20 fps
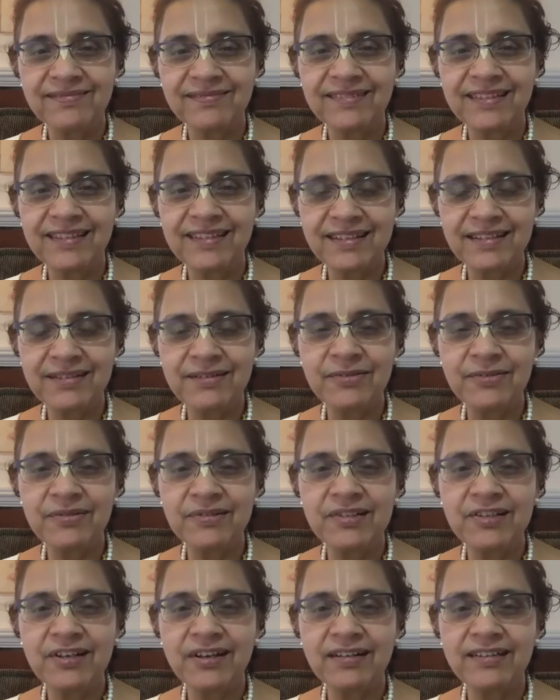Listen to
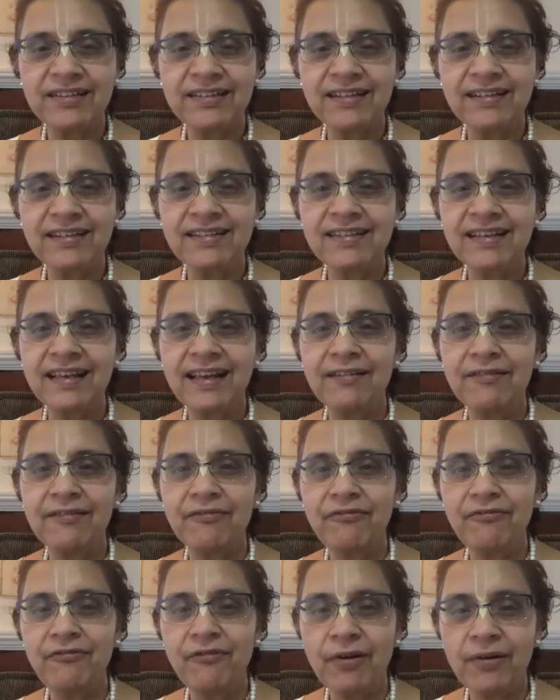instructions and
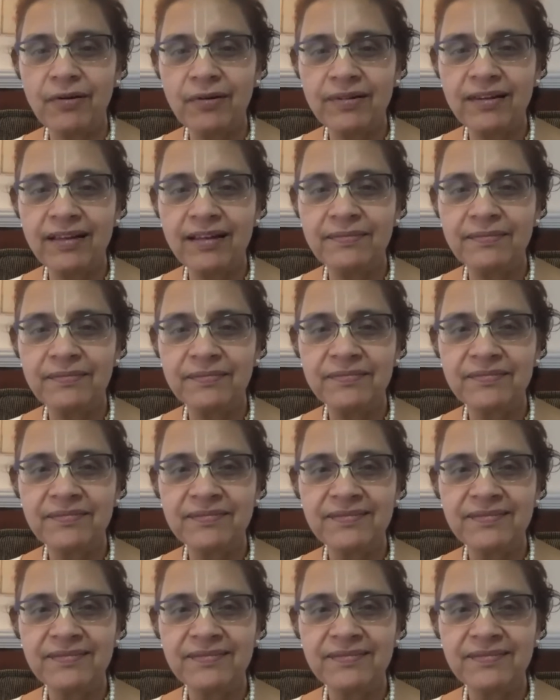follow them.